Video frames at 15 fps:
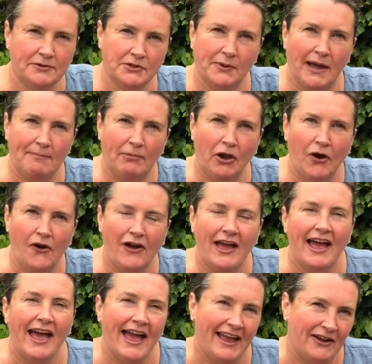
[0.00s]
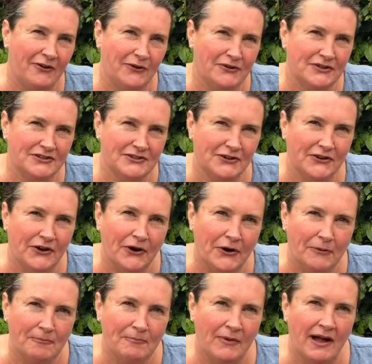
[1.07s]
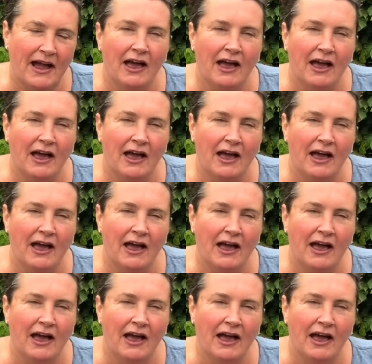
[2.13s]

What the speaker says: to our blog, hencorner.com,